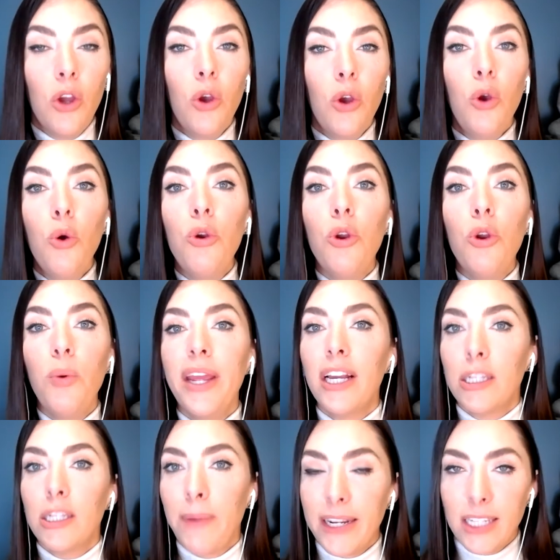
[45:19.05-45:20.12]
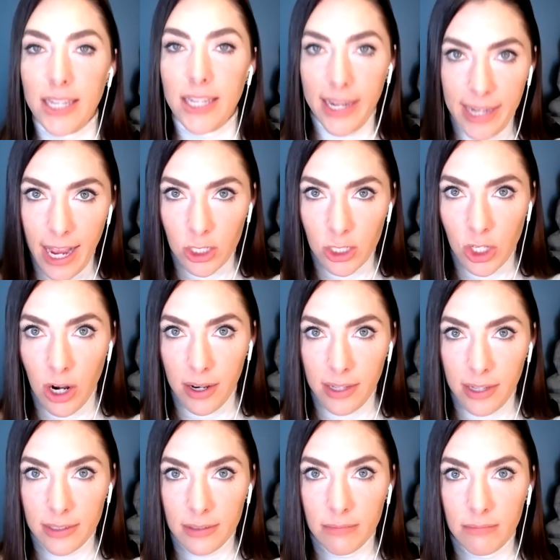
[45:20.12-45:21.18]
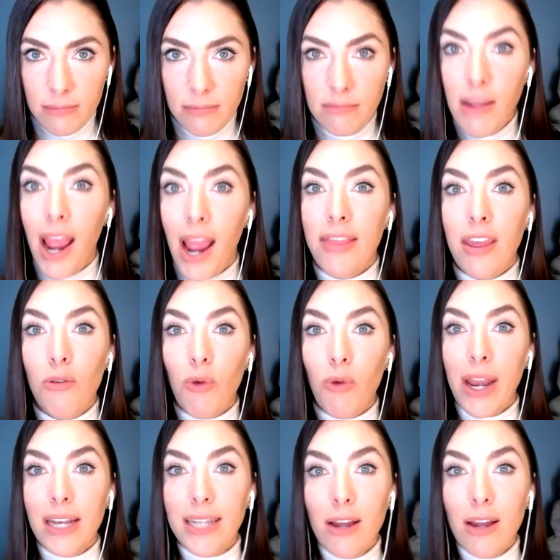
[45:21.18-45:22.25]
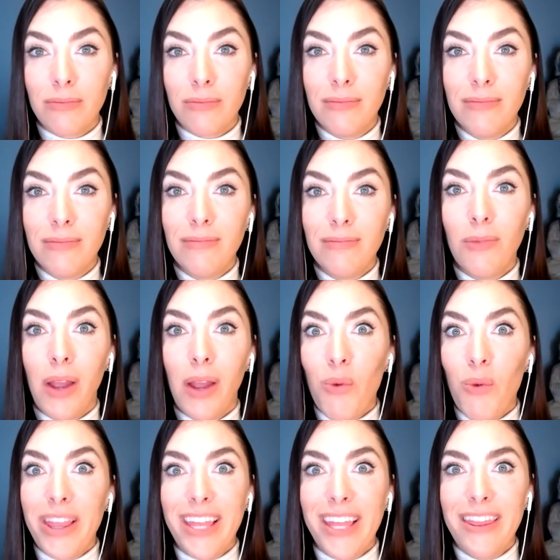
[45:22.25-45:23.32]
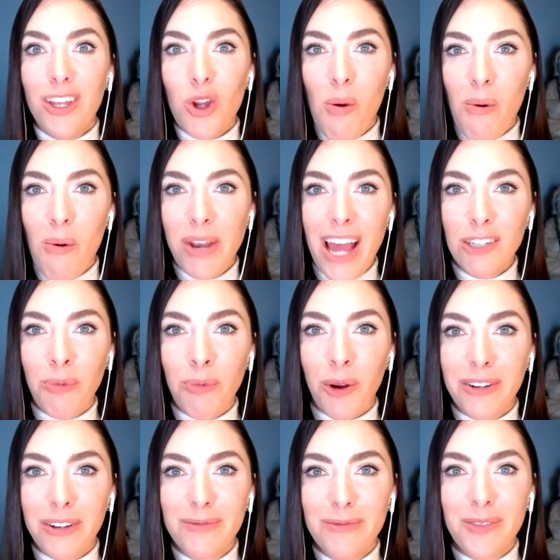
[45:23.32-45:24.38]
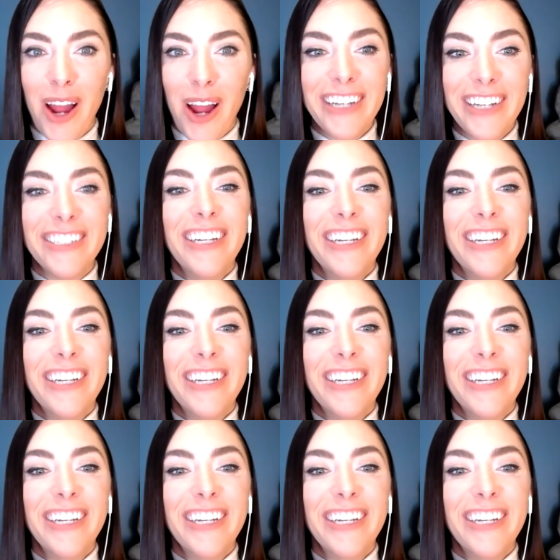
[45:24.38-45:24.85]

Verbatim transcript: who do we expect to take action on this? And then write it down within the Domo dashboard, right?